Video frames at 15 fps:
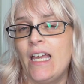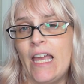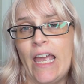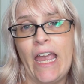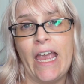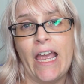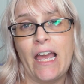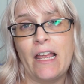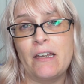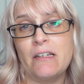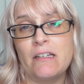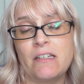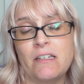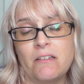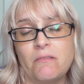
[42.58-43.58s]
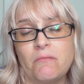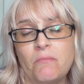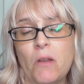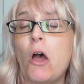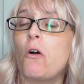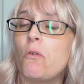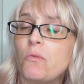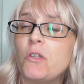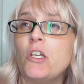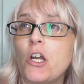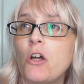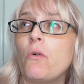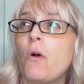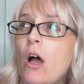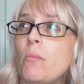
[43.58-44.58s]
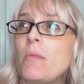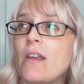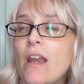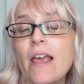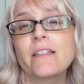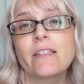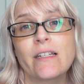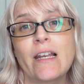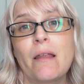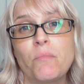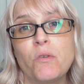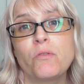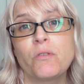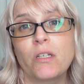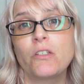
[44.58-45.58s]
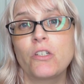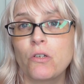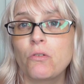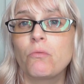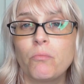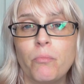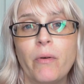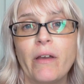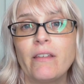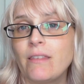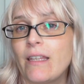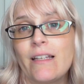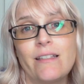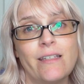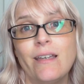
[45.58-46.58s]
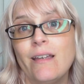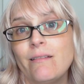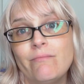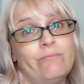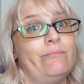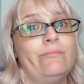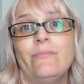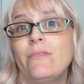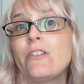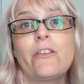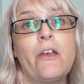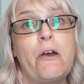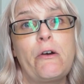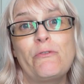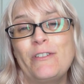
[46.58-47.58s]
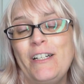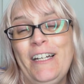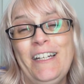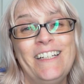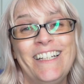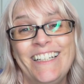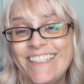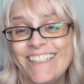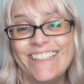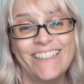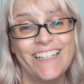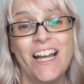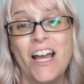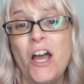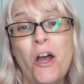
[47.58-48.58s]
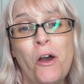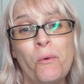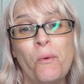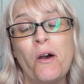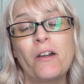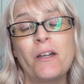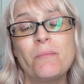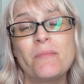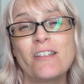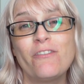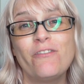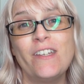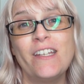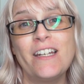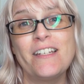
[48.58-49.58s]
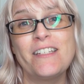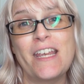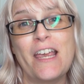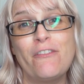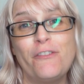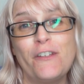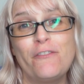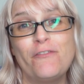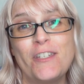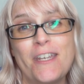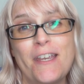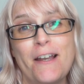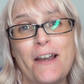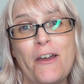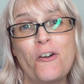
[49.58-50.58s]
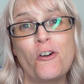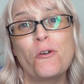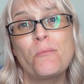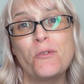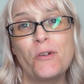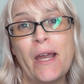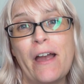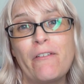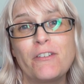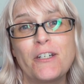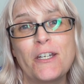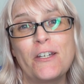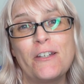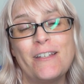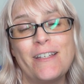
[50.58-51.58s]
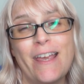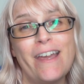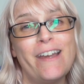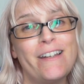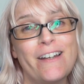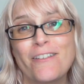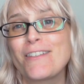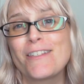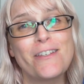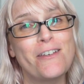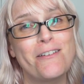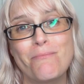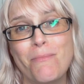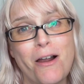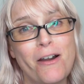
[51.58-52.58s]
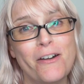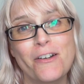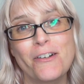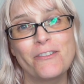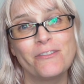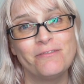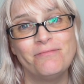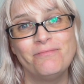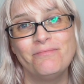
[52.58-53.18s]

And, I'll be nice and add music too, but that's it. So welcome to VEDA Day 15. I hope you're having a good day, and I'll see you tomorrow.